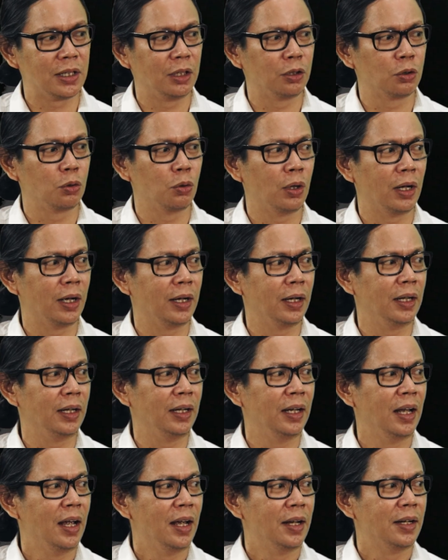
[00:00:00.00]
na ito,
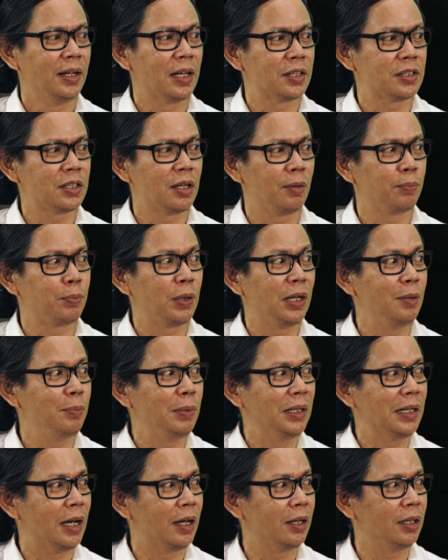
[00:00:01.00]
ay nasa
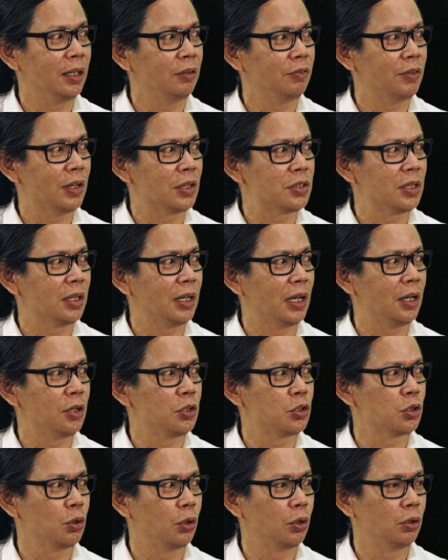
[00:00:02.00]
preliminary
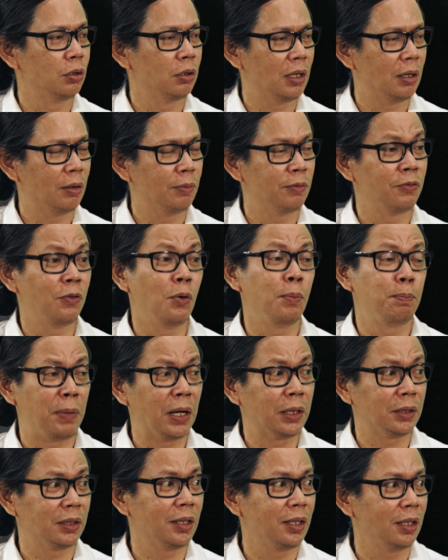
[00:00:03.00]
investigation, na
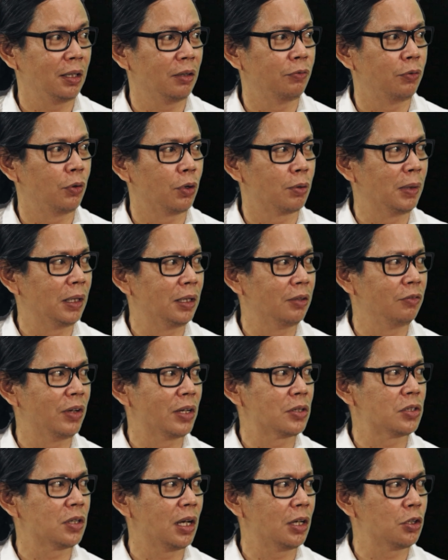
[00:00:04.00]
part na rin ng formal
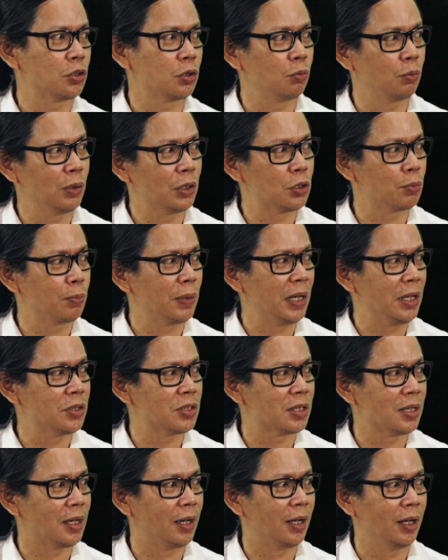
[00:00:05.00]
investigation, which
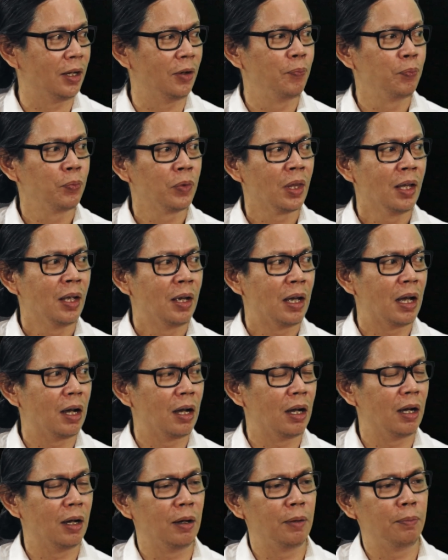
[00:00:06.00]
means
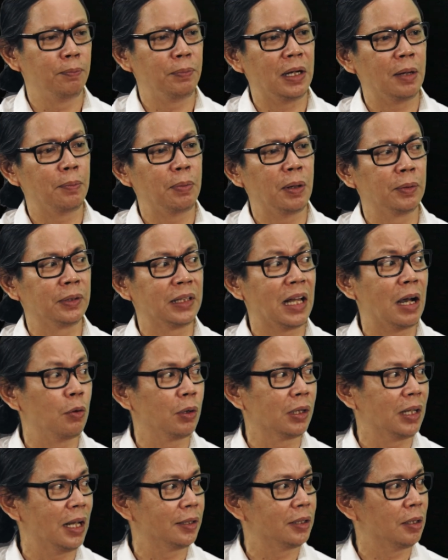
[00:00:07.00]

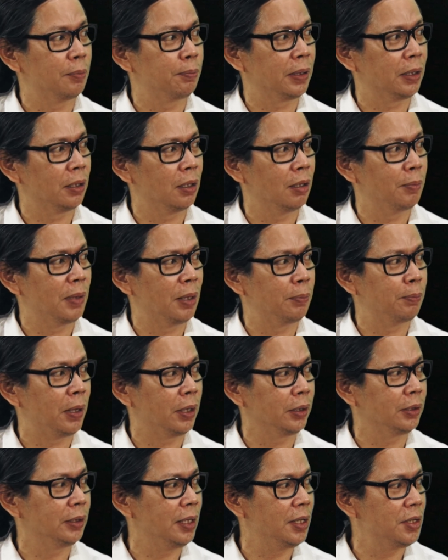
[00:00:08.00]
pinapatawag lahat ng mga
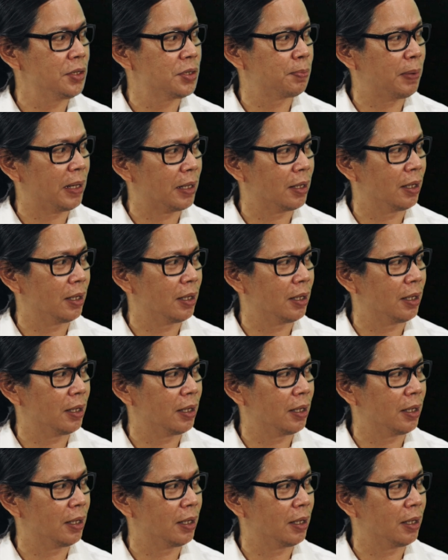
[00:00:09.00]
parties